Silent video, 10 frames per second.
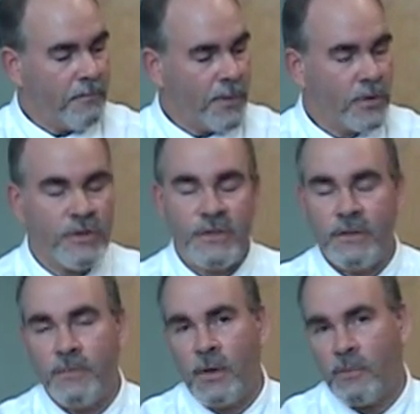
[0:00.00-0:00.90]
purchasing
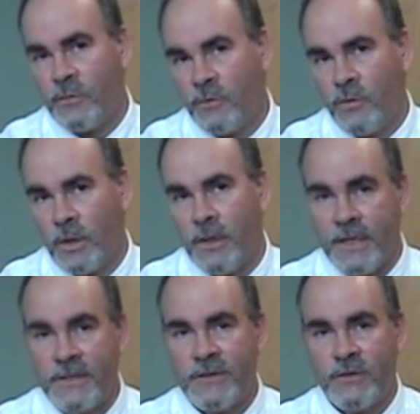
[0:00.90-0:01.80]
the proper footwear
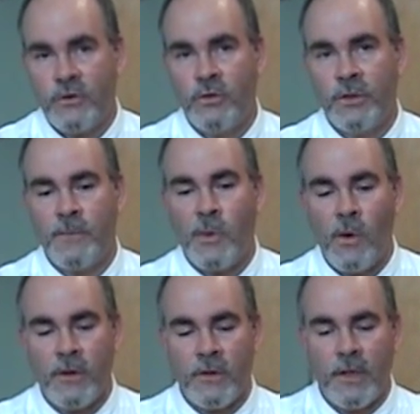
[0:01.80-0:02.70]
is truly
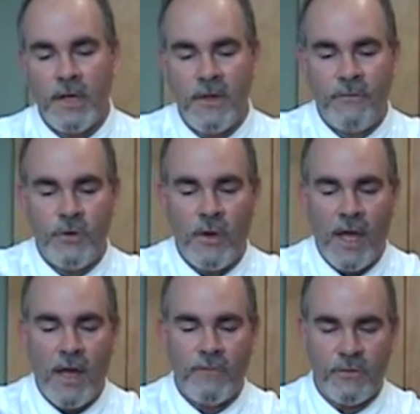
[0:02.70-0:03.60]
important if you
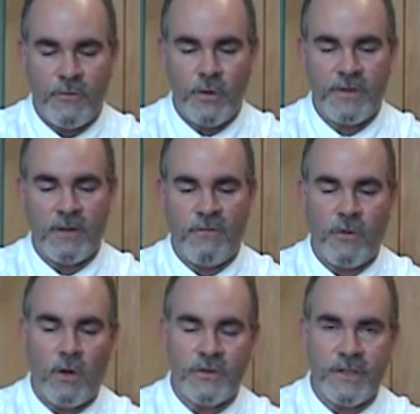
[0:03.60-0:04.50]
have a foot that
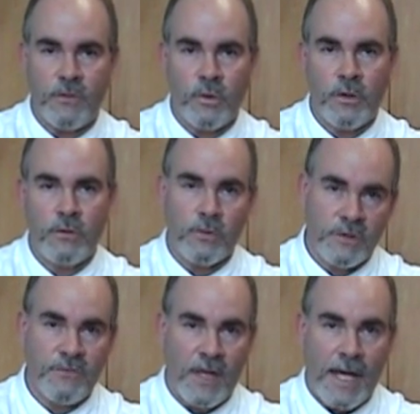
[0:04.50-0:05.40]
falls inward or
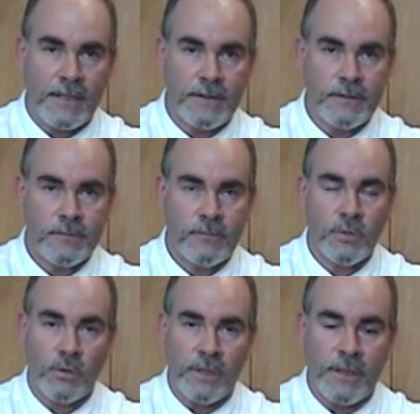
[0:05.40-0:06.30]
is flat,
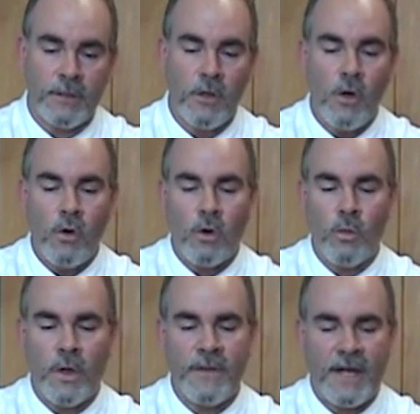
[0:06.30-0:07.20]
pronated, or
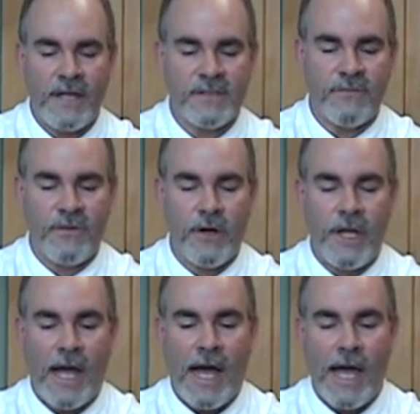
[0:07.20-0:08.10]
one that has a
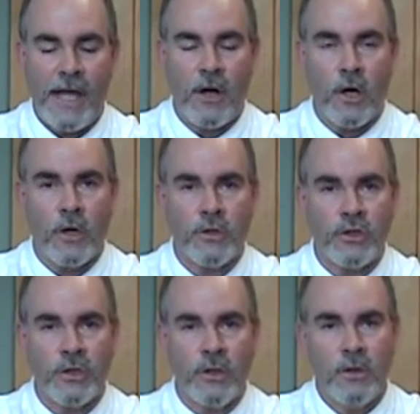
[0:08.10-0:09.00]
very high
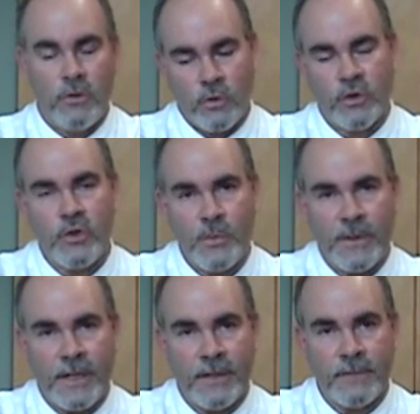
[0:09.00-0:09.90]
arch or
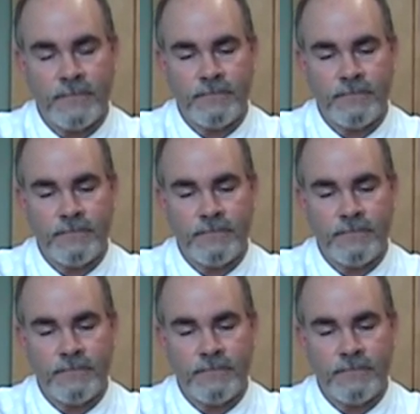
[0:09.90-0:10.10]
supinated.